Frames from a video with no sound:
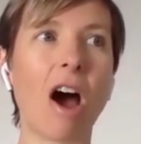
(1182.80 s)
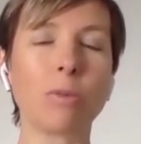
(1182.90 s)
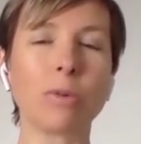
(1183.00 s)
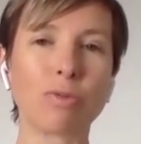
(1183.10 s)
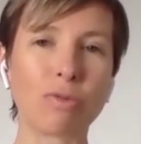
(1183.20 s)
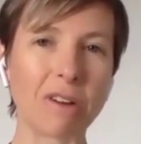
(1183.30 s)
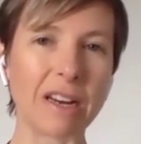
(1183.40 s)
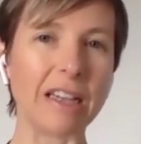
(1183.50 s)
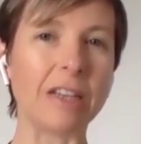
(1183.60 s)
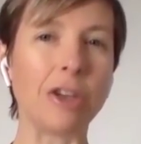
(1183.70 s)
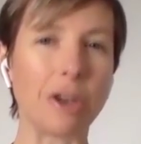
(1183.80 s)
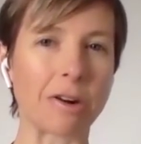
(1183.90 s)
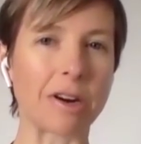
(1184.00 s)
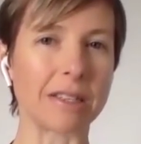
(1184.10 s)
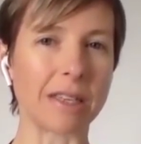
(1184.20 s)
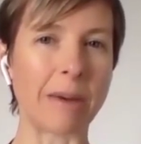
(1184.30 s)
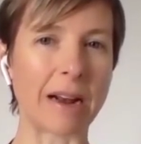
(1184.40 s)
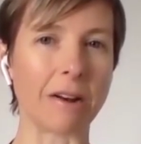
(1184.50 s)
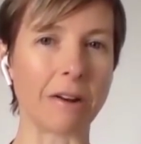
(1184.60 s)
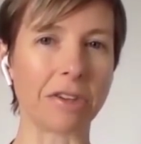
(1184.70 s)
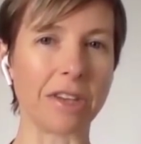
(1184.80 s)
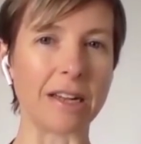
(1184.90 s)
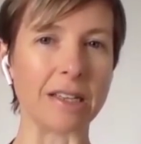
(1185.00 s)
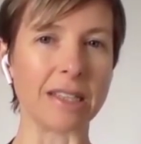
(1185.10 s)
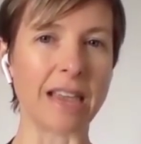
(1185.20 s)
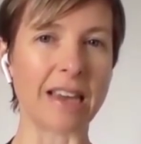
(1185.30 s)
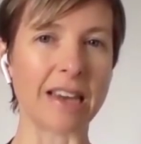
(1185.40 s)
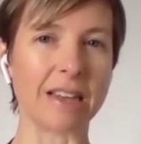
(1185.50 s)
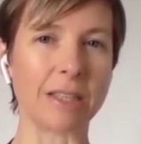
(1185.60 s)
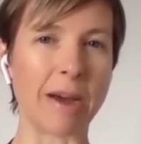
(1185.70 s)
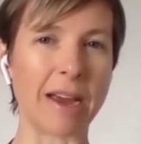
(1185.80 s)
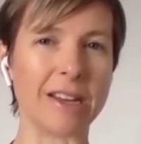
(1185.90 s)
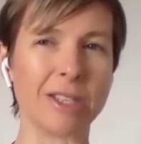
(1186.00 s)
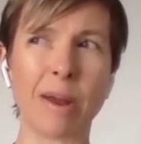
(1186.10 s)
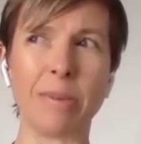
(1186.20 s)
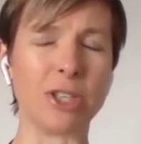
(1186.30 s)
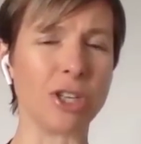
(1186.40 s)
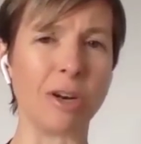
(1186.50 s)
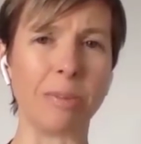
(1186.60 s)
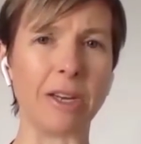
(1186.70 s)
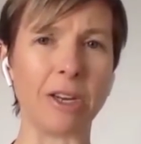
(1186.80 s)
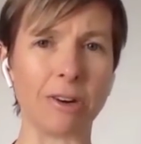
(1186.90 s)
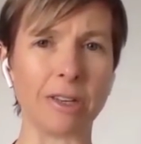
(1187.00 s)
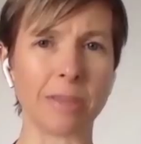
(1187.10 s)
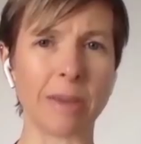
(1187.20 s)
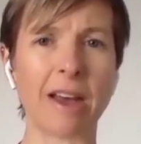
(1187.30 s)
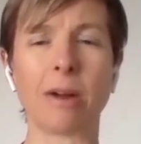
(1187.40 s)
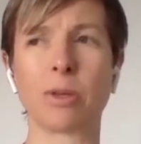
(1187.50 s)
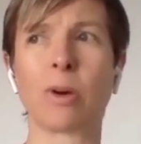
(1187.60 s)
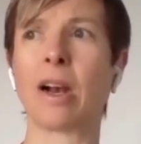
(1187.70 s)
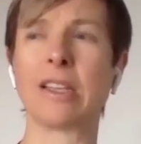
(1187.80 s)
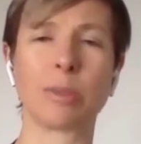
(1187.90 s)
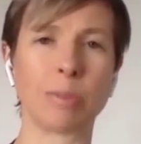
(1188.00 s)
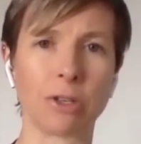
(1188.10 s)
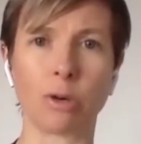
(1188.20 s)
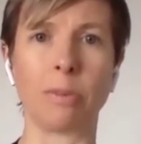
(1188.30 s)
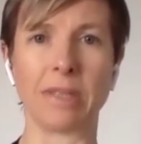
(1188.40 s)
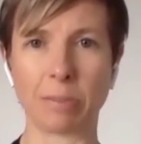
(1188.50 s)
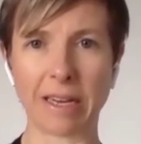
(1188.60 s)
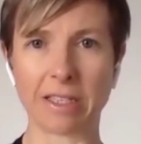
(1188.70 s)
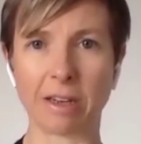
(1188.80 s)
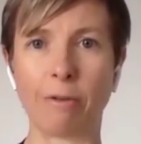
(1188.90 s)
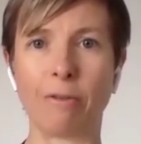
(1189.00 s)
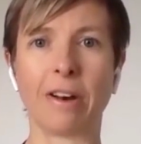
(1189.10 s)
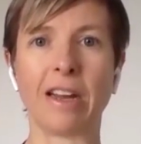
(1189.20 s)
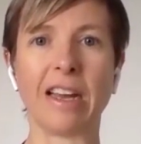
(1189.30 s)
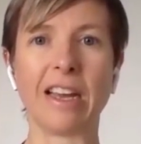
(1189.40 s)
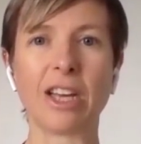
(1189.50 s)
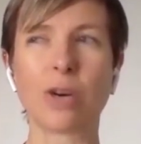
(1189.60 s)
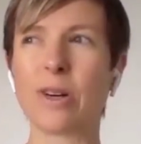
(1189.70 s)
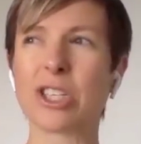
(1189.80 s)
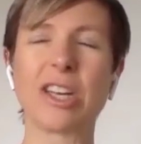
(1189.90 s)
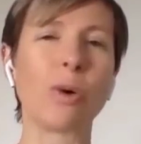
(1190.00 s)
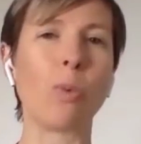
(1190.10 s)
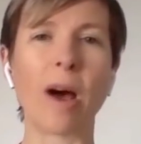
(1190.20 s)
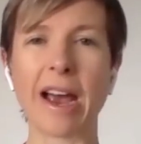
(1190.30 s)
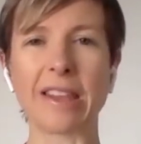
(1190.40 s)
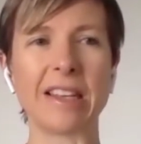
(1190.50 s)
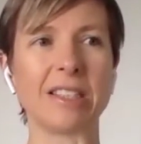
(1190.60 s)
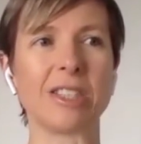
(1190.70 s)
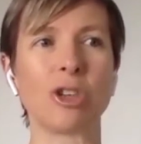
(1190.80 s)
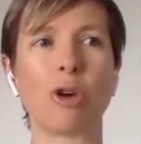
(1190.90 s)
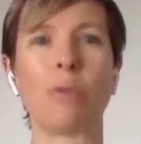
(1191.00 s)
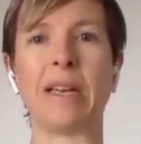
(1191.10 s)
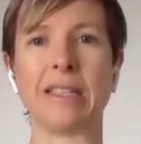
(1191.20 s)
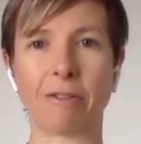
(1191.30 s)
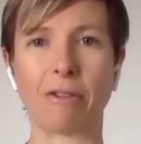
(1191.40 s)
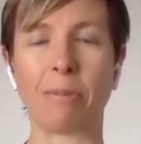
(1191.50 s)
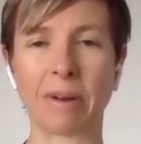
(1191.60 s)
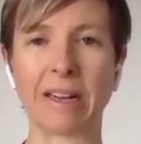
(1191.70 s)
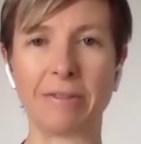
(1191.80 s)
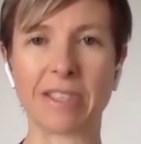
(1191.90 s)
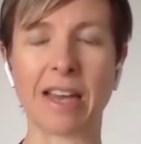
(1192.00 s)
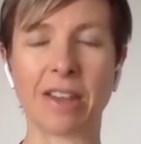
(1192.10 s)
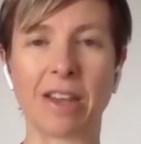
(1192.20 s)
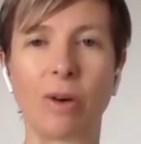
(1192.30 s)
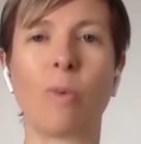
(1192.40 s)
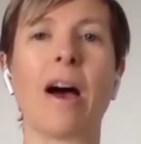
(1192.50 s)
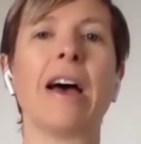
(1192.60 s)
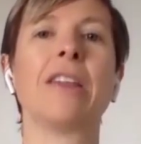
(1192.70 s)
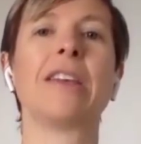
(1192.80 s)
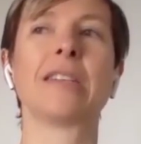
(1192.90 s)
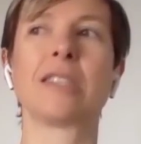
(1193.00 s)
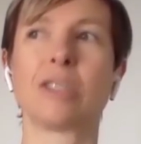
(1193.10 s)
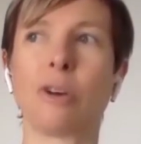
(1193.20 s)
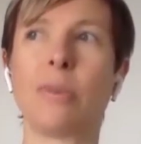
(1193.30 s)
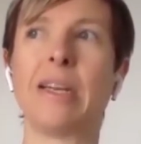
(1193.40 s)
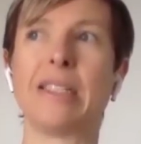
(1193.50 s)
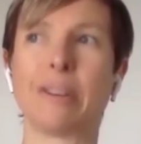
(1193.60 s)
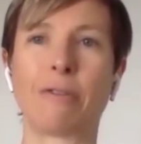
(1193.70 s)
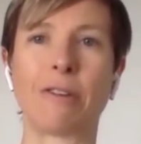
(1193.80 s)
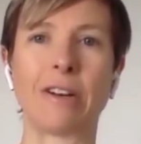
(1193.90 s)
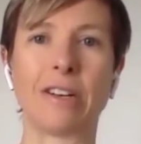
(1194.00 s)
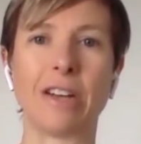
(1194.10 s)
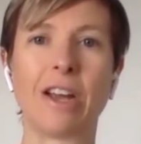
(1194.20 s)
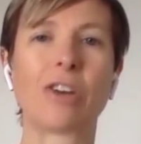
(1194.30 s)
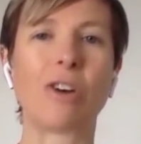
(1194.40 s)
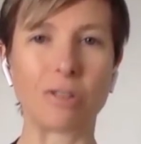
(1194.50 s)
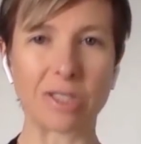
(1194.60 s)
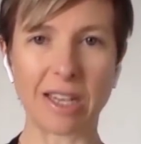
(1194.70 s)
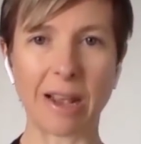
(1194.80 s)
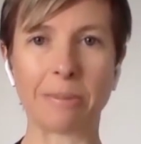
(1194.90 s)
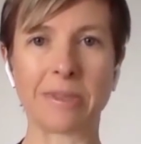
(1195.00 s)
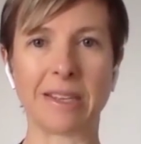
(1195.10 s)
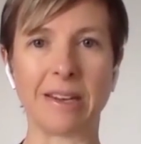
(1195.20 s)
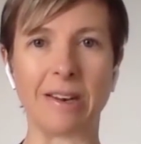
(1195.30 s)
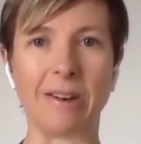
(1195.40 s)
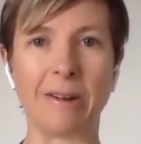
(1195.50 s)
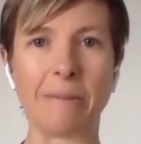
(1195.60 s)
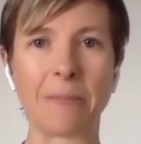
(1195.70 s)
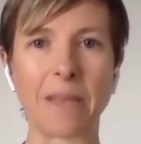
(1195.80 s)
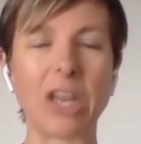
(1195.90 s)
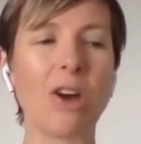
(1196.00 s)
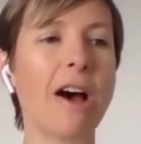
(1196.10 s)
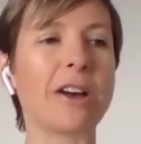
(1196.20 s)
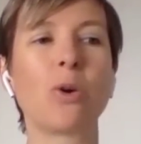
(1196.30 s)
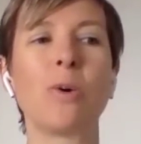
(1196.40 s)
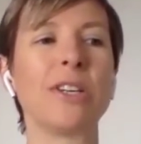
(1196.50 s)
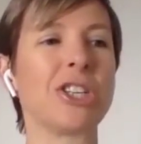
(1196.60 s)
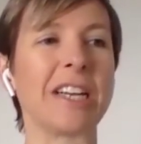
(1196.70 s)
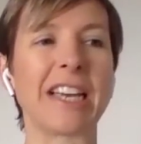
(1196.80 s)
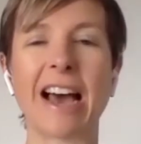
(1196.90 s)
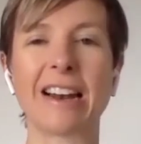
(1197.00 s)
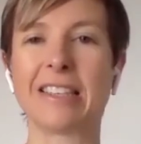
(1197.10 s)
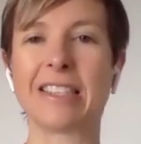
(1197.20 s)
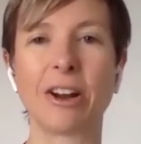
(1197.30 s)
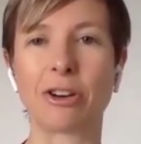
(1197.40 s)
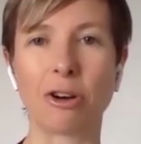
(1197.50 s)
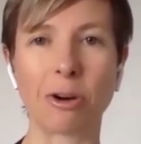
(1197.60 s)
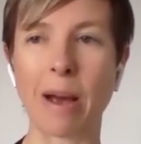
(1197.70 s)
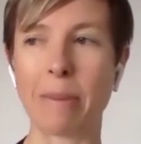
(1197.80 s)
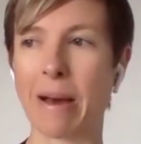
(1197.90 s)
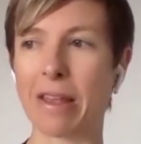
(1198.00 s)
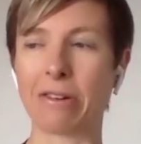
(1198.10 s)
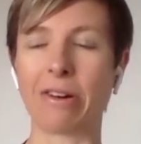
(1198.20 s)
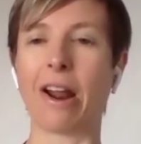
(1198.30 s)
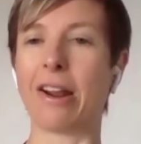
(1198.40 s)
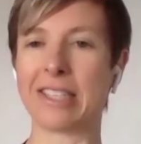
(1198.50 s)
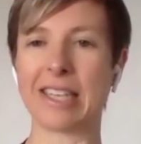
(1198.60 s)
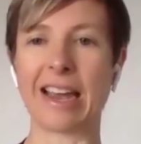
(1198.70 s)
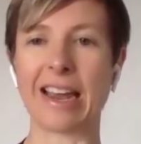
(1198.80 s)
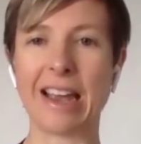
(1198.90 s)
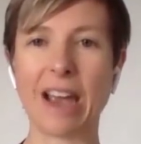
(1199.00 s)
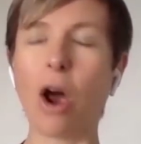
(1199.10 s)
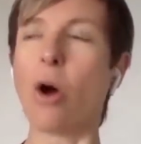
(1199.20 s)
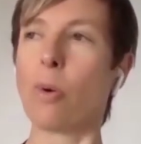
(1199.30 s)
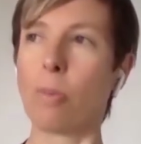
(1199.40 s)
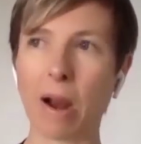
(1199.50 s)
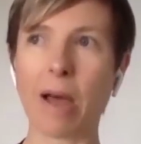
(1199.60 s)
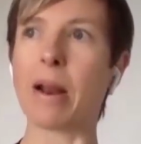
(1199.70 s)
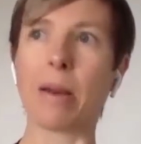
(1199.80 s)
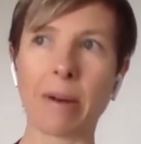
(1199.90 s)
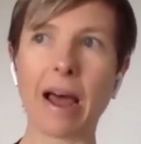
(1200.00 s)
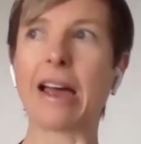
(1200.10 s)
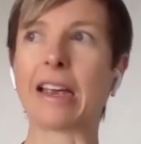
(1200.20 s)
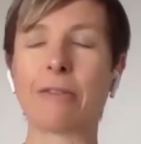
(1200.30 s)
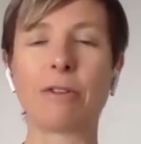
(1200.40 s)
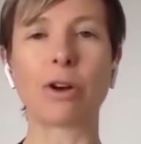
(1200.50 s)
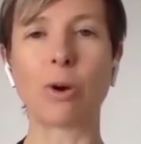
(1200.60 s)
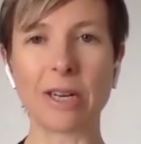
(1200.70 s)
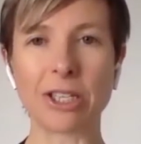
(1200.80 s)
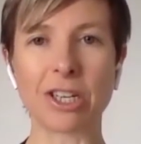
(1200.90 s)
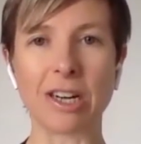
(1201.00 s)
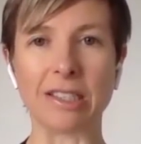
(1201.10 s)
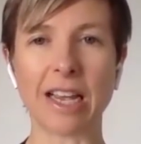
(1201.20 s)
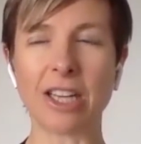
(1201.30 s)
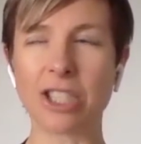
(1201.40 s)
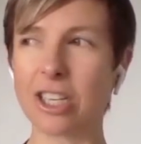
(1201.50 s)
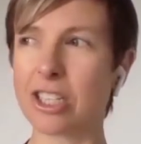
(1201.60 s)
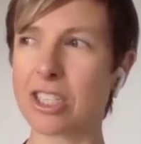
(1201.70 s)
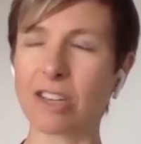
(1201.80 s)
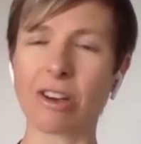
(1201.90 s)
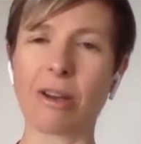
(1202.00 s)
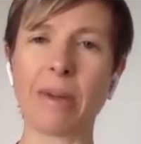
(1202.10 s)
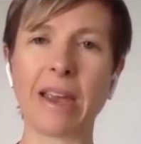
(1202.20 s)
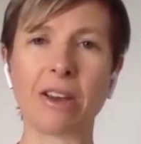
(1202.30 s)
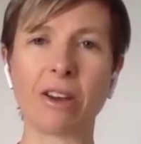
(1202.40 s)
I was really curious about a lot of things that kids my age maybe shouldn't have been curious about. And I'm talking like spiritual perspective and questioning why there's so many different beliefs out there. Why are there so many different concepts and, you know, I'd question colors and I'd go to my mother and I'd say, blah, blah, blah, and give her questions. And she'd just look at me